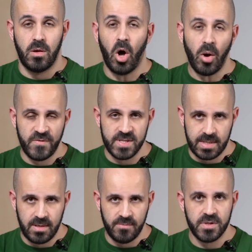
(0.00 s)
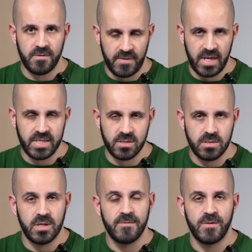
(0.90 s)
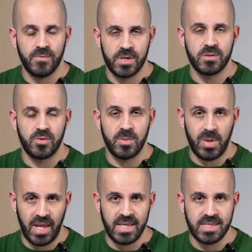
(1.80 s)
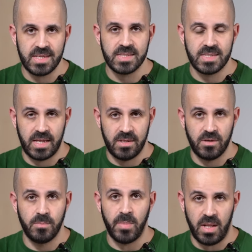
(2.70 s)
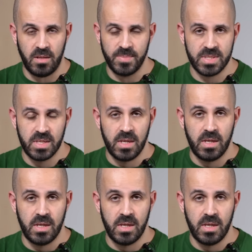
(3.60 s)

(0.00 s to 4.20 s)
Obviously, with the Phaeton, if you want to replace the Xenon bulbs,